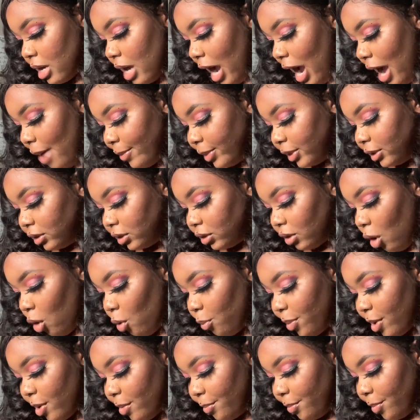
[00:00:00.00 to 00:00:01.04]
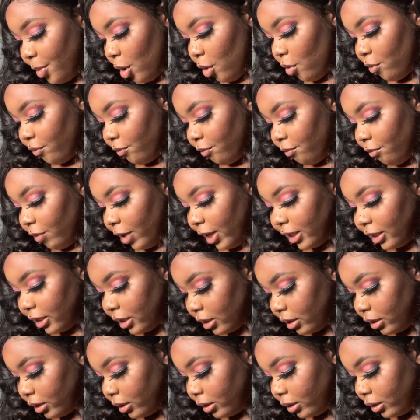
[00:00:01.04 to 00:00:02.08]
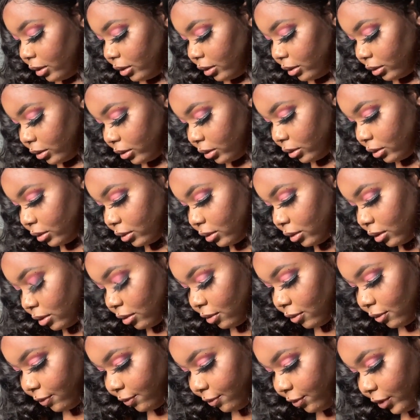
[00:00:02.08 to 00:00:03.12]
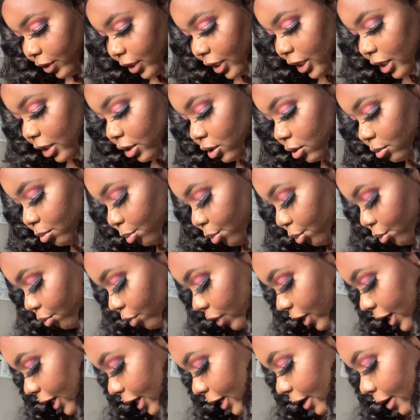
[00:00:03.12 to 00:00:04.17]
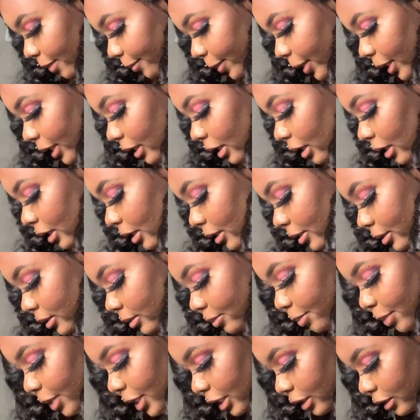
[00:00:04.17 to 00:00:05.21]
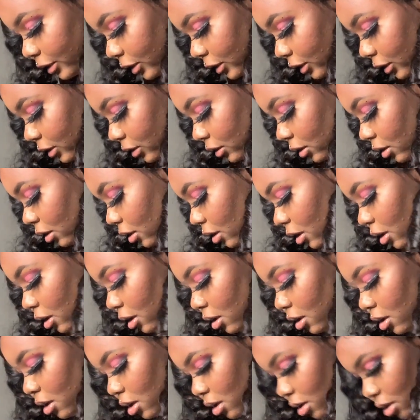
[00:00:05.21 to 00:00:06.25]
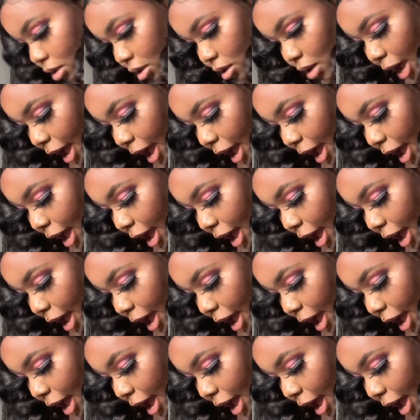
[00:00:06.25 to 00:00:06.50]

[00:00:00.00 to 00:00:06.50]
I'ma just open both regulars for each brand, because bitch,